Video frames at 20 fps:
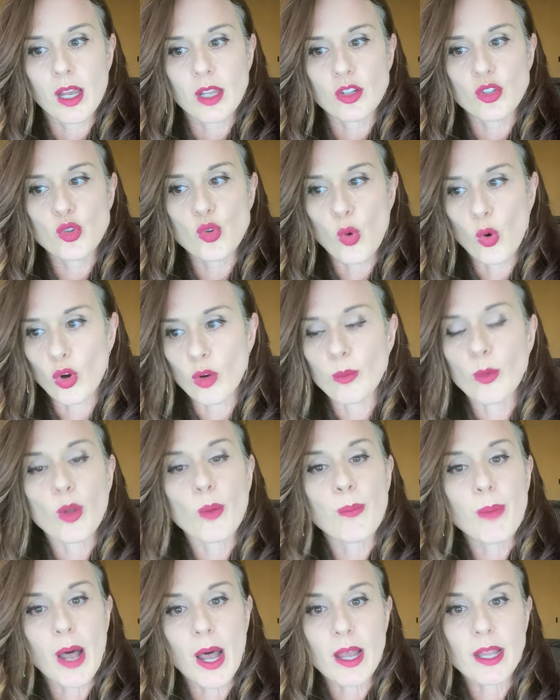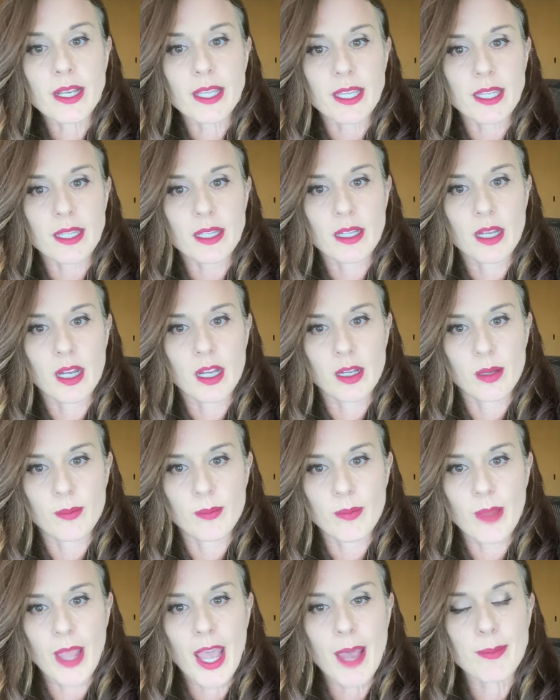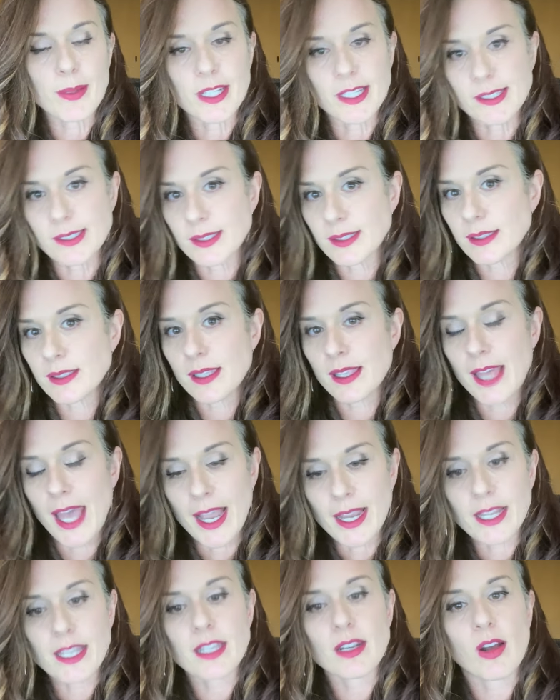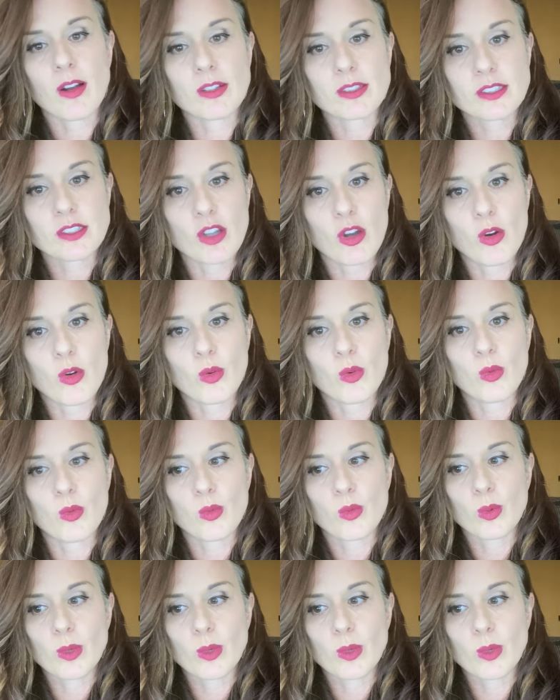normal body habitus, that can also